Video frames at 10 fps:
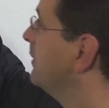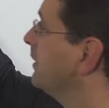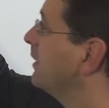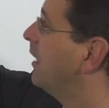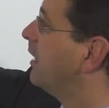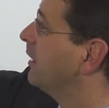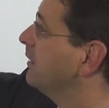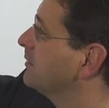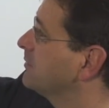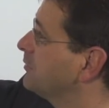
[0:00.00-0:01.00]
Little r
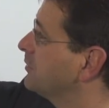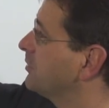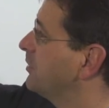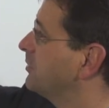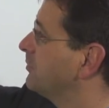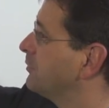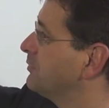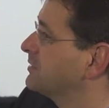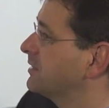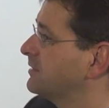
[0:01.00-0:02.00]
is the return of the
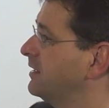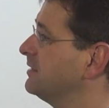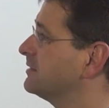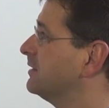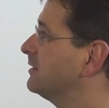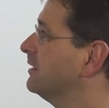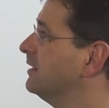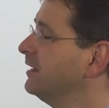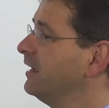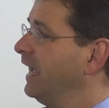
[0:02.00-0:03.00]
riskless asset.
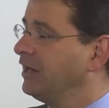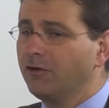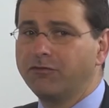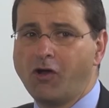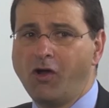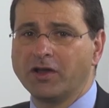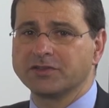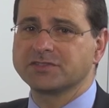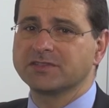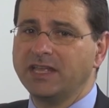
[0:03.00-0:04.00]
And of
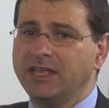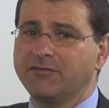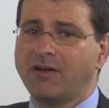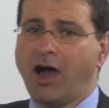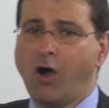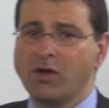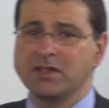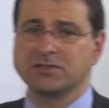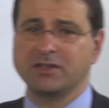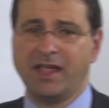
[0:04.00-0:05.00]
course, if our
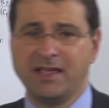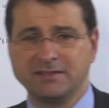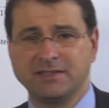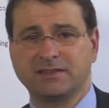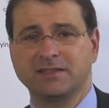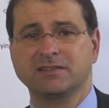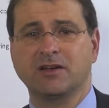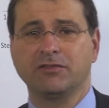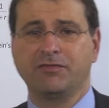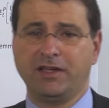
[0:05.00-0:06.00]
stochastic
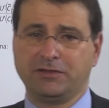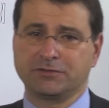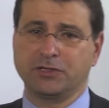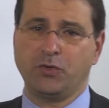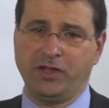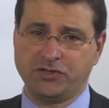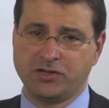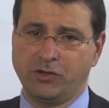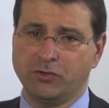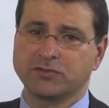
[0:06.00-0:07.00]
discount factor
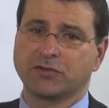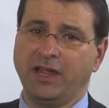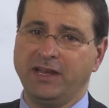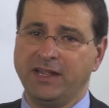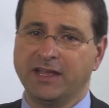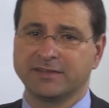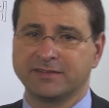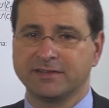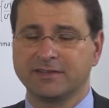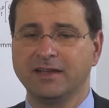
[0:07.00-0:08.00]
equation holds for any
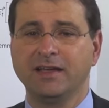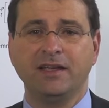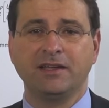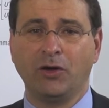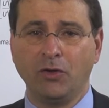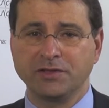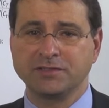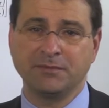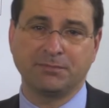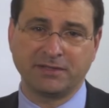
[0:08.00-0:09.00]
asset, it holds
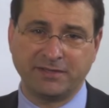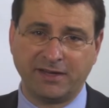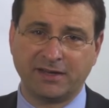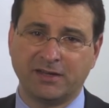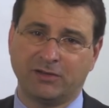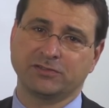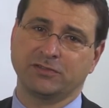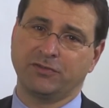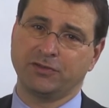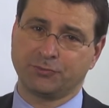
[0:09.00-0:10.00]
in particular also
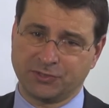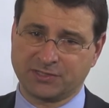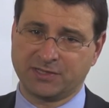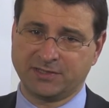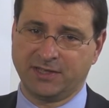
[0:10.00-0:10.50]
for the riskless